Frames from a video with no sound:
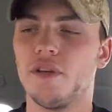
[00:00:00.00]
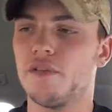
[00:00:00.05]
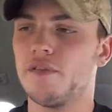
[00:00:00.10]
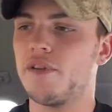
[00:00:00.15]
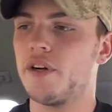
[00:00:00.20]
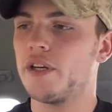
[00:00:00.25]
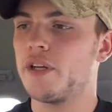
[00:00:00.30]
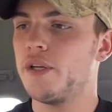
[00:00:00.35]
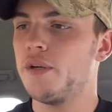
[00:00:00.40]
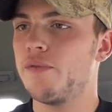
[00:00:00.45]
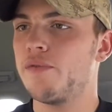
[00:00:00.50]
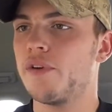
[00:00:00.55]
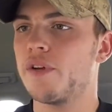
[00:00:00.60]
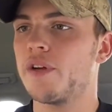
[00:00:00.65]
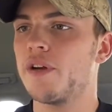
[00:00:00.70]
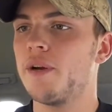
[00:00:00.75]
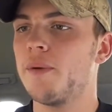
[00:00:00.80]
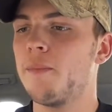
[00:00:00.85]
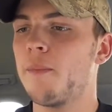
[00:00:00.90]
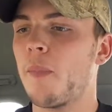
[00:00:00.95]
fuck you
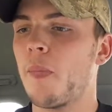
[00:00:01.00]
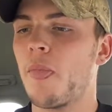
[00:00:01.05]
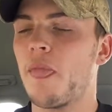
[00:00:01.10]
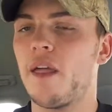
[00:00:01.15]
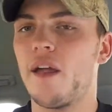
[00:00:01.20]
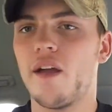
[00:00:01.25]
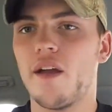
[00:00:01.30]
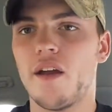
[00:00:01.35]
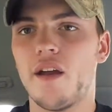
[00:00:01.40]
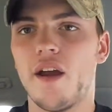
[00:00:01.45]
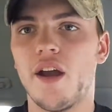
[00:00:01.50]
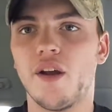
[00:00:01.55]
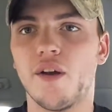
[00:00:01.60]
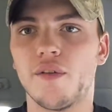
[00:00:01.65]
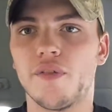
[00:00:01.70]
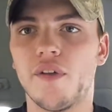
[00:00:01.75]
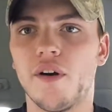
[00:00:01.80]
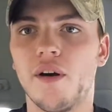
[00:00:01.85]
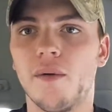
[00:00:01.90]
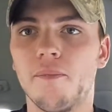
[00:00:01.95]
finger and your
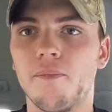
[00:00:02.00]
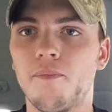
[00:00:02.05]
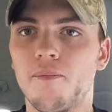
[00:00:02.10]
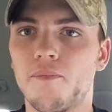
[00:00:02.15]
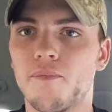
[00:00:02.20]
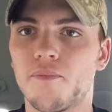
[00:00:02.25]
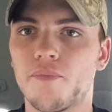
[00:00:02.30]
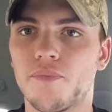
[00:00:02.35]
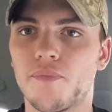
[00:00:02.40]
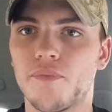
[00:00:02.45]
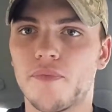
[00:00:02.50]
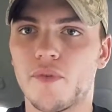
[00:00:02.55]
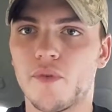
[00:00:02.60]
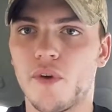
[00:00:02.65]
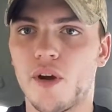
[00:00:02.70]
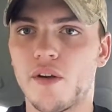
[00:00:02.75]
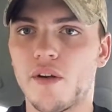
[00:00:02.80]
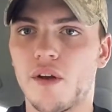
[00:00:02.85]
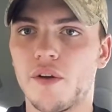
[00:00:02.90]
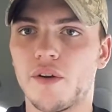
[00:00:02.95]
thumb
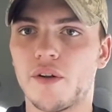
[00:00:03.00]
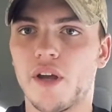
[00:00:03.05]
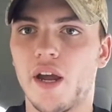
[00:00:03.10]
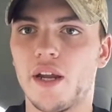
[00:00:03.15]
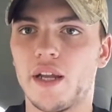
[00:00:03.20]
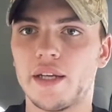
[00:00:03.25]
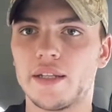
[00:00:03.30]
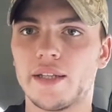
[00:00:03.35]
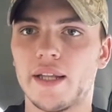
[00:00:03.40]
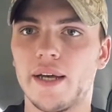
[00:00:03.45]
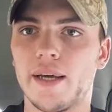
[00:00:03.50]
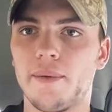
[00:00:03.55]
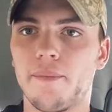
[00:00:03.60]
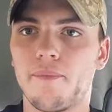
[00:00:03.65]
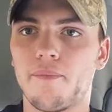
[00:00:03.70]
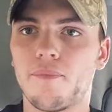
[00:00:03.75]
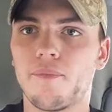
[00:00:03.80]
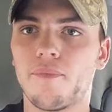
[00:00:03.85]
right around your can like that.